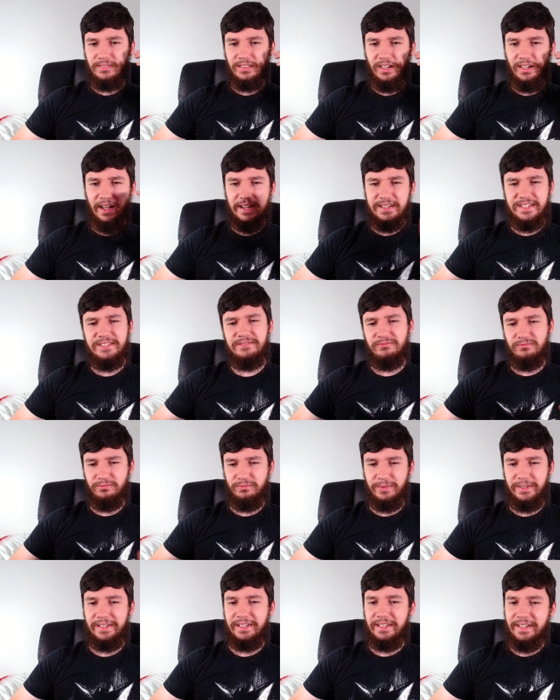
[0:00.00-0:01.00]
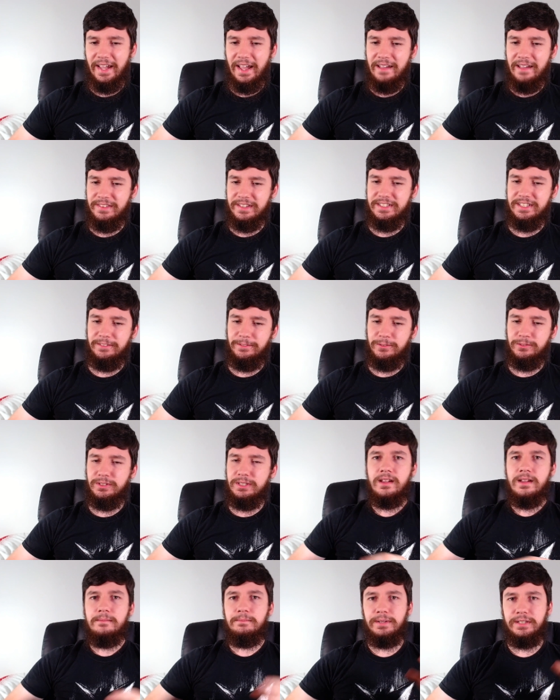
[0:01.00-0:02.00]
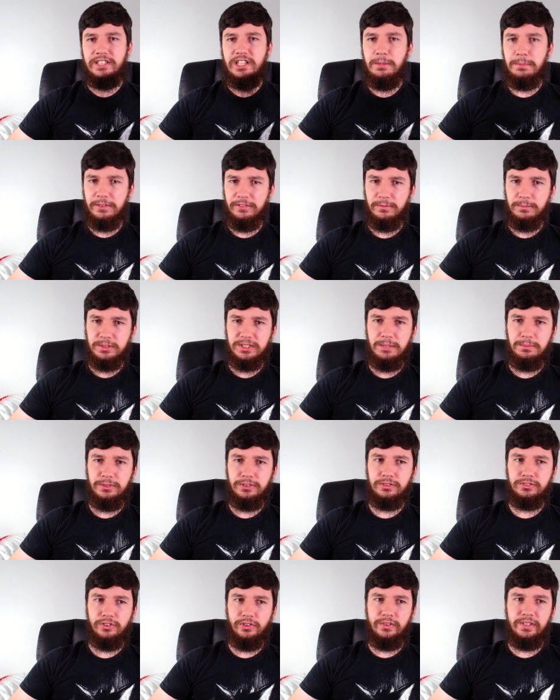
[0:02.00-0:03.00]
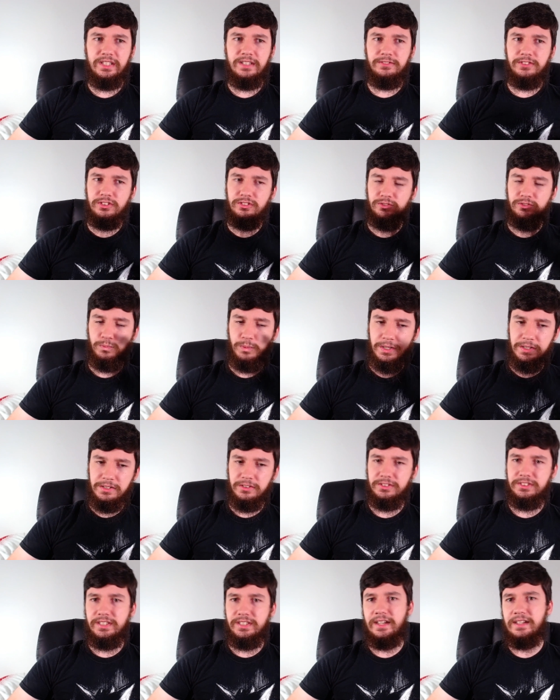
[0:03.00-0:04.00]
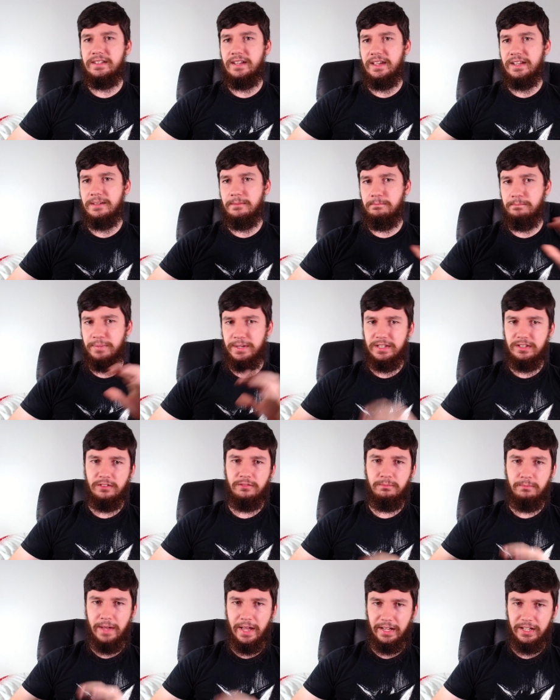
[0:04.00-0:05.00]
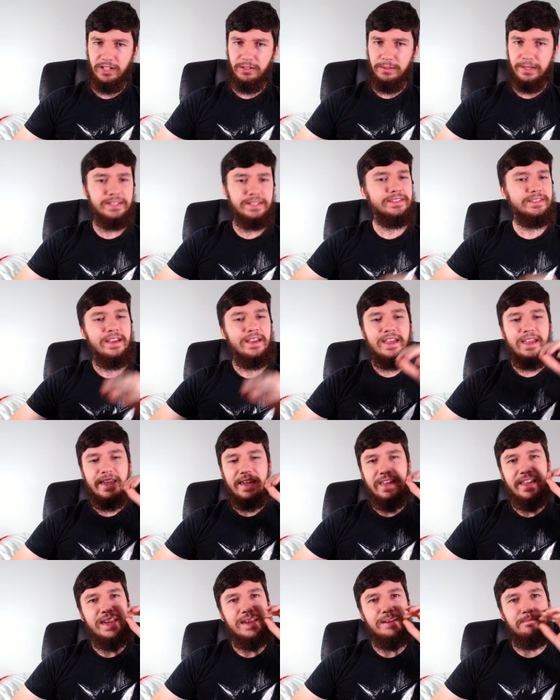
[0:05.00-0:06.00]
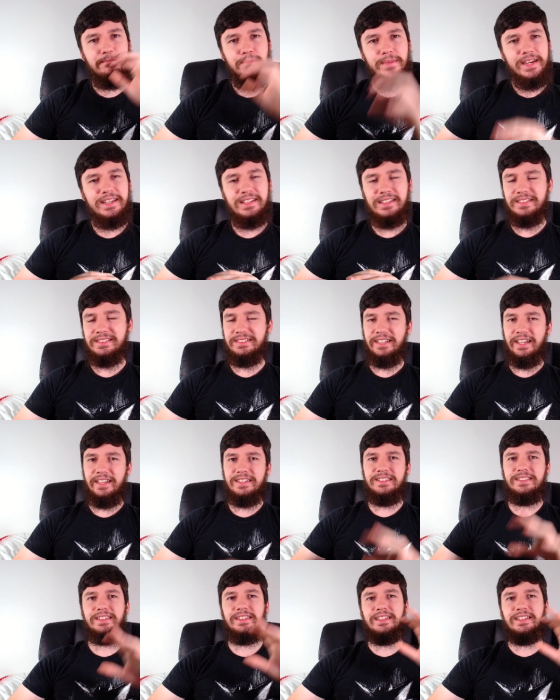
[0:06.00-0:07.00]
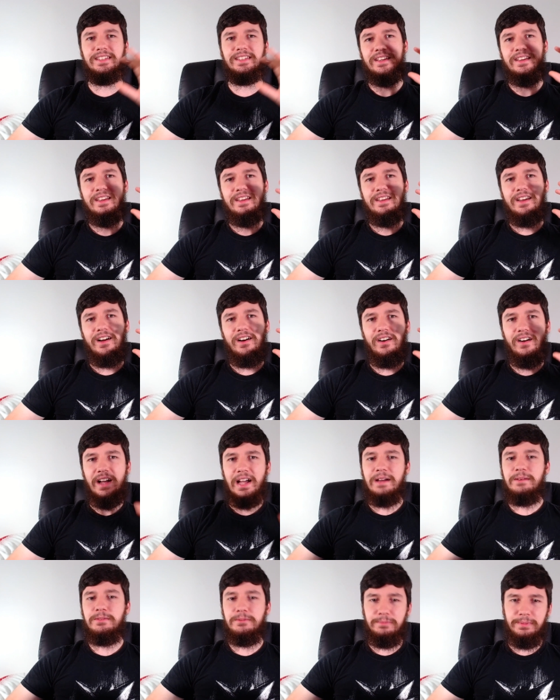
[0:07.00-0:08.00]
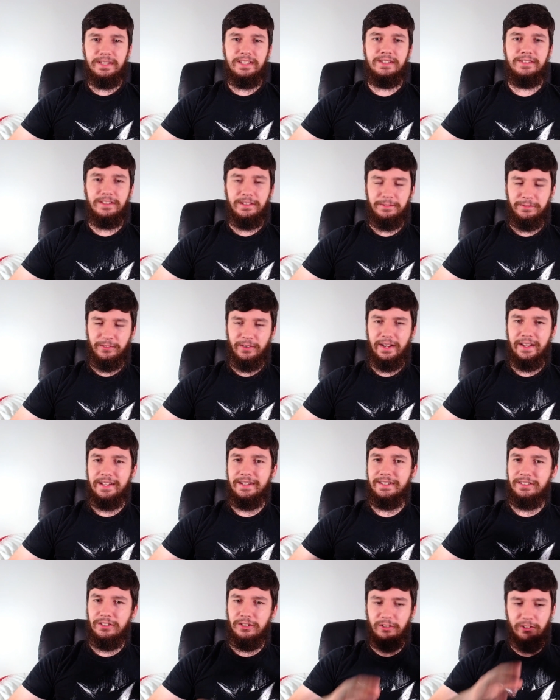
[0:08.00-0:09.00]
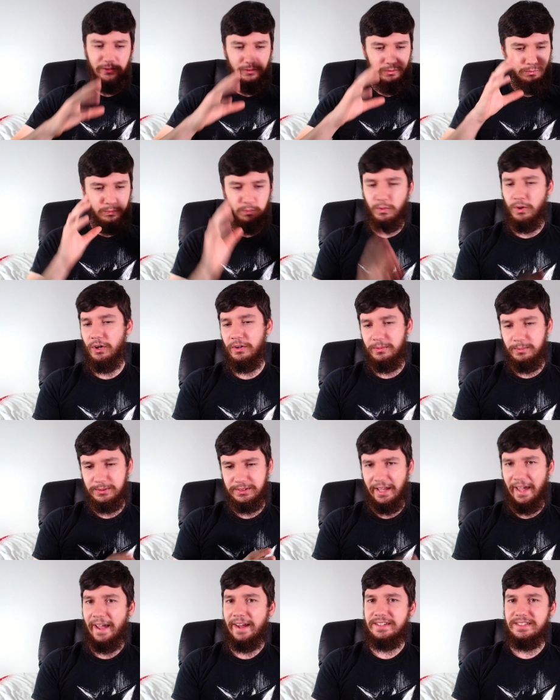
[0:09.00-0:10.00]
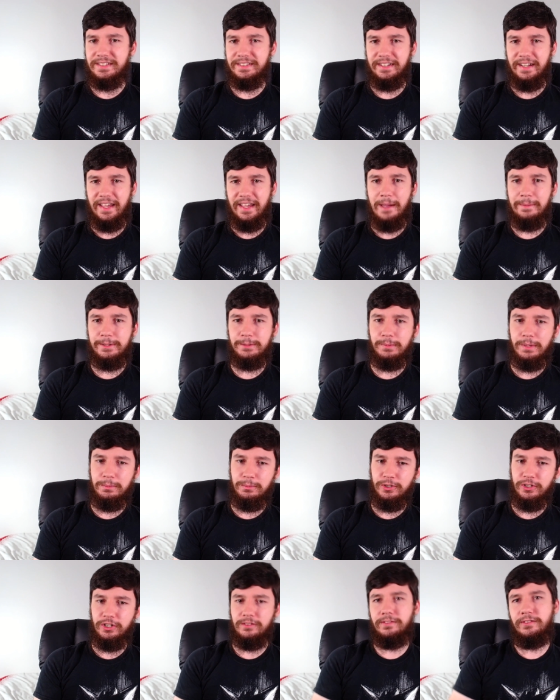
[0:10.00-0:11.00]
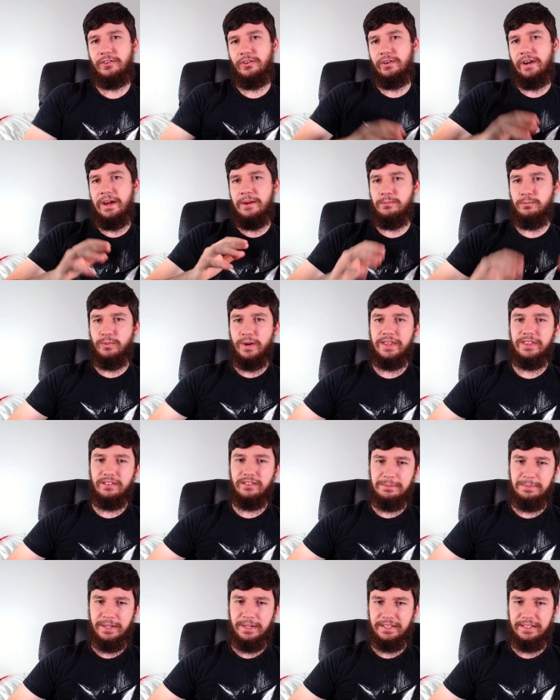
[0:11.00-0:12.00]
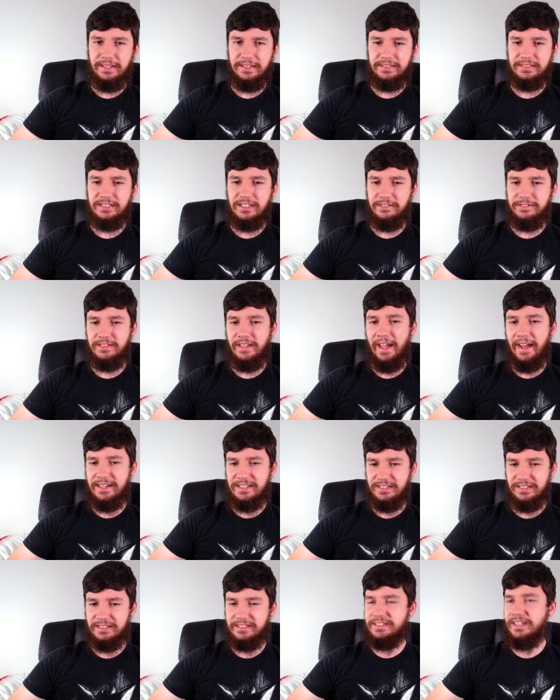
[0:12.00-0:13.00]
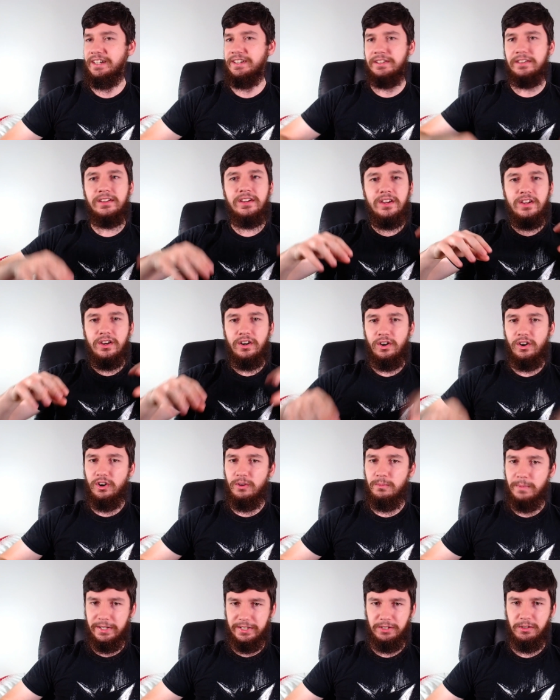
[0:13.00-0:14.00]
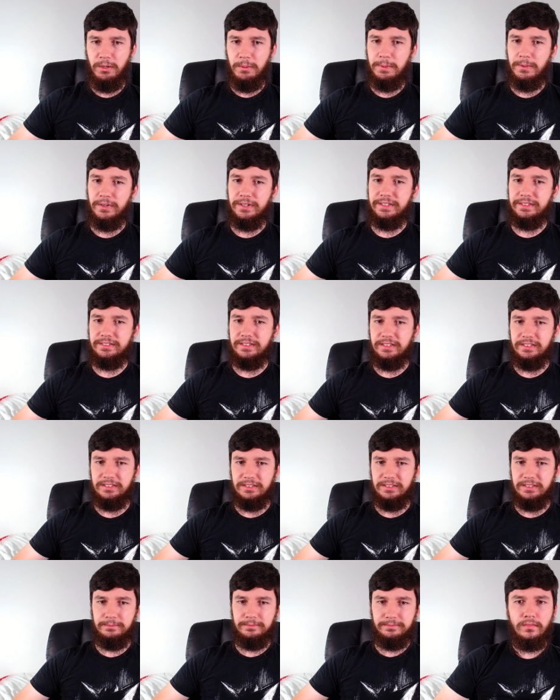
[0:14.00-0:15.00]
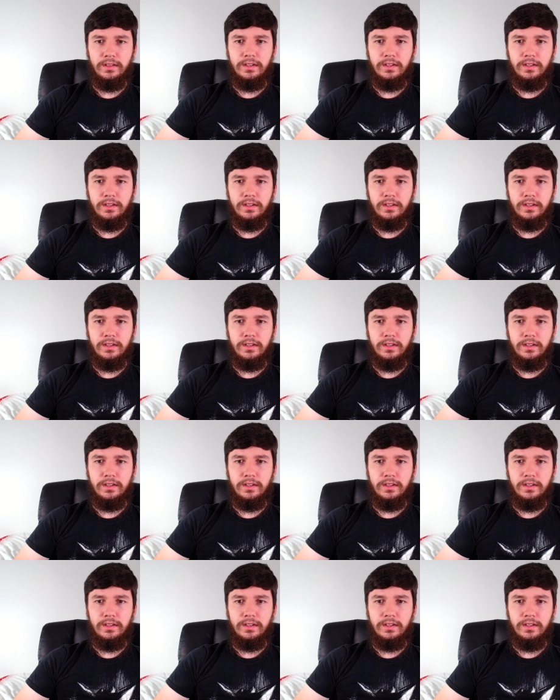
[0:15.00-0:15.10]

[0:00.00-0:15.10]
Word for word: I didn't really have that difficulty, but coming from someone who's only ever used Windows 10 and a bit of macOS, it makes sense that I would be afraid of what was actually going to happen in my workflow and whether I'd be able to get stuff actually done on my new operating system.